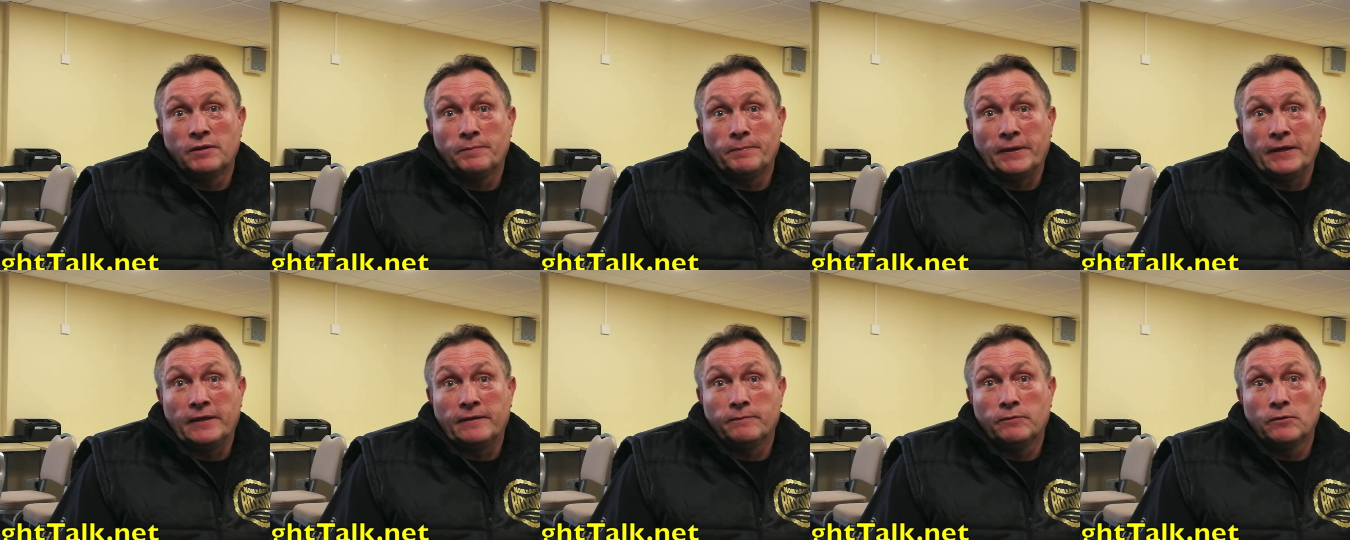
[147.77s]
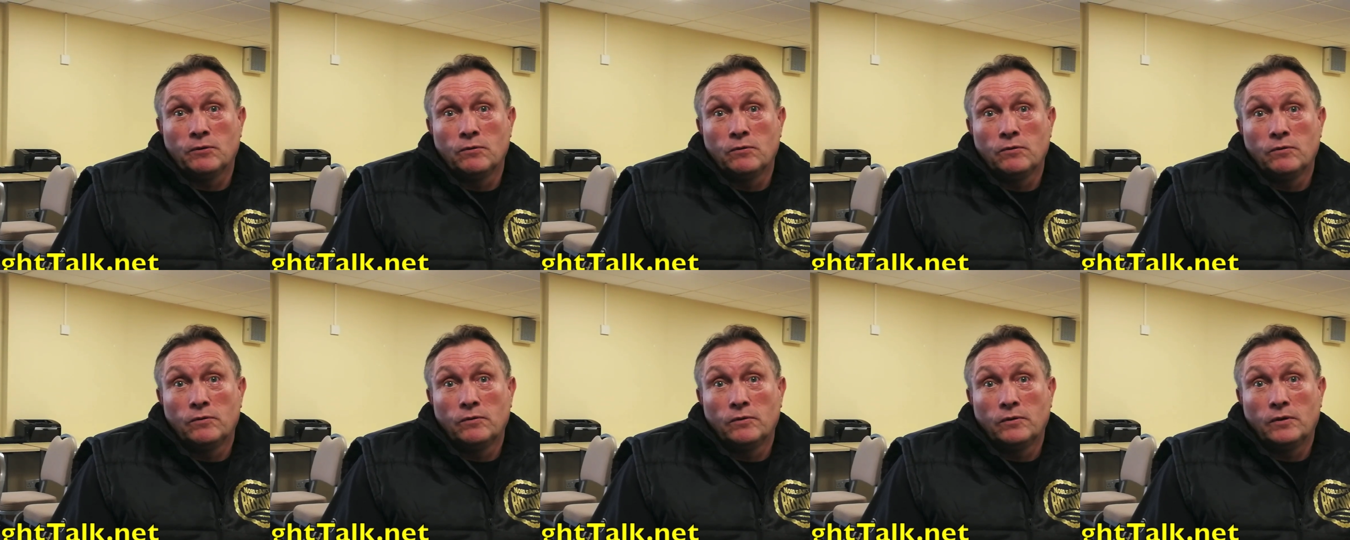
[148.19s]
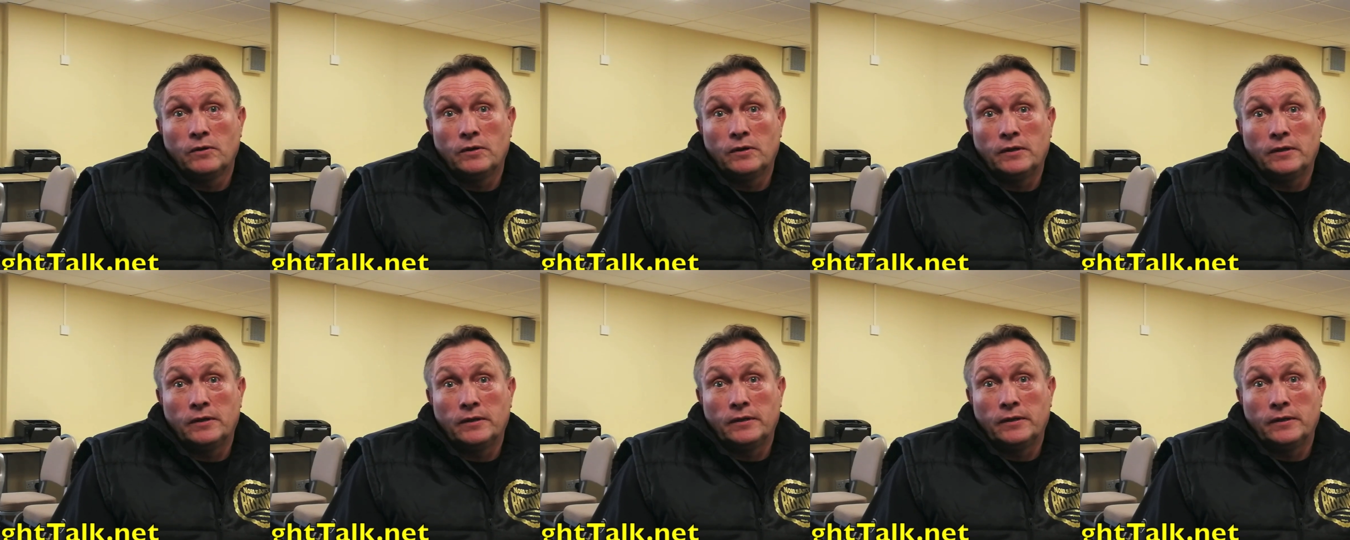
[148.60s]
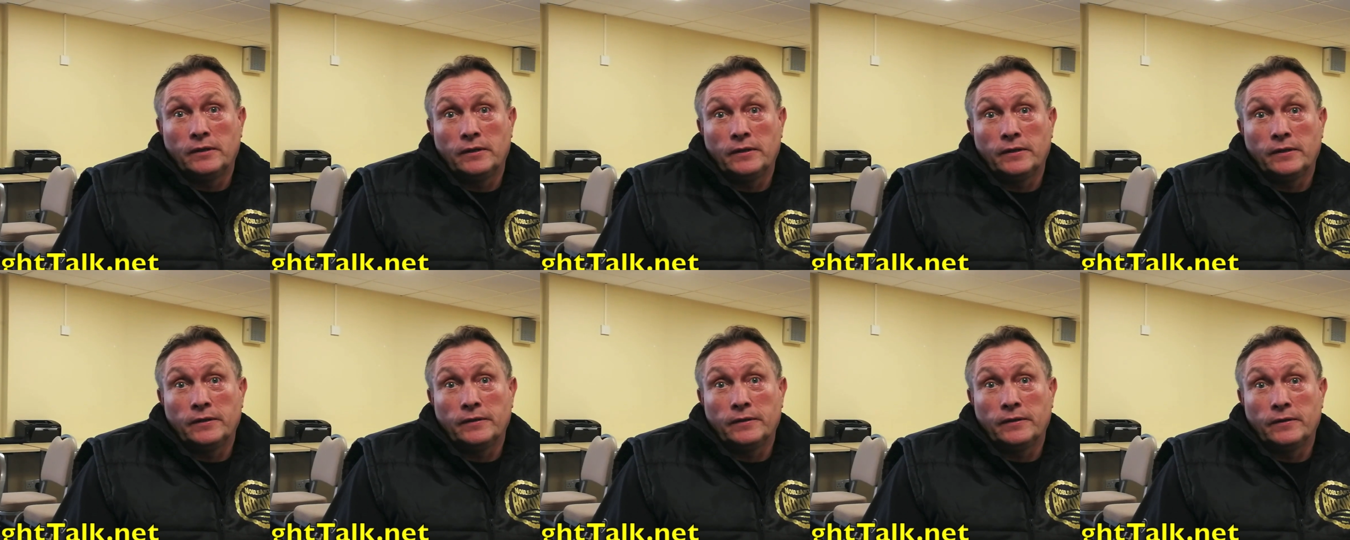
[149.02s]
people
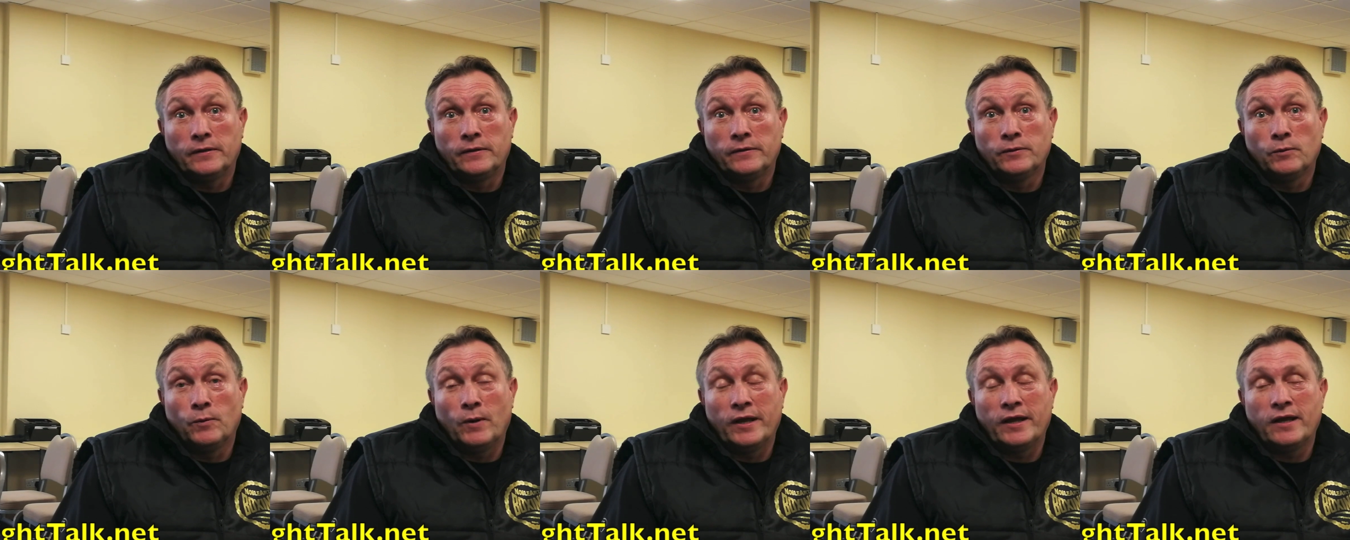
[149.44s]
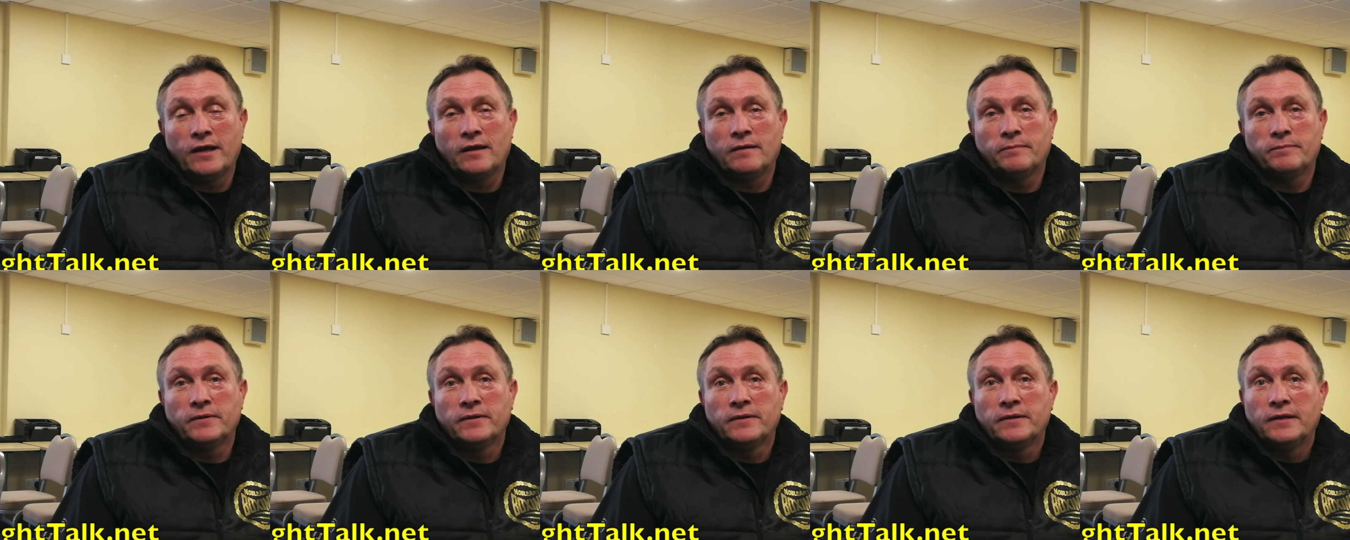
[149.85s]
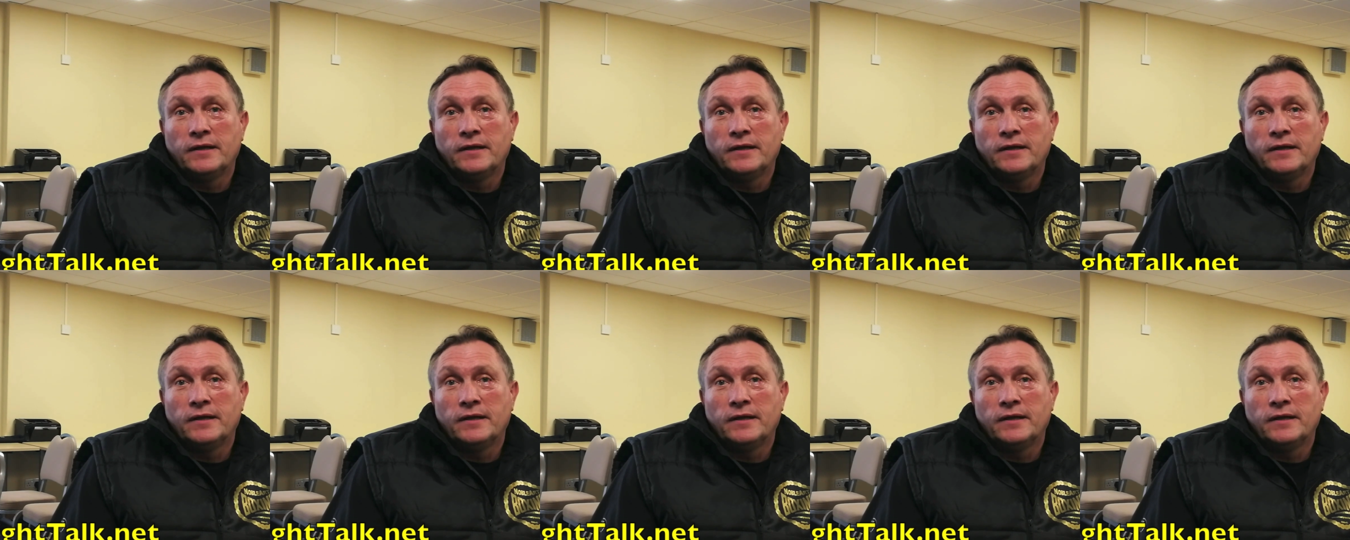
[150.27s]
on the way up.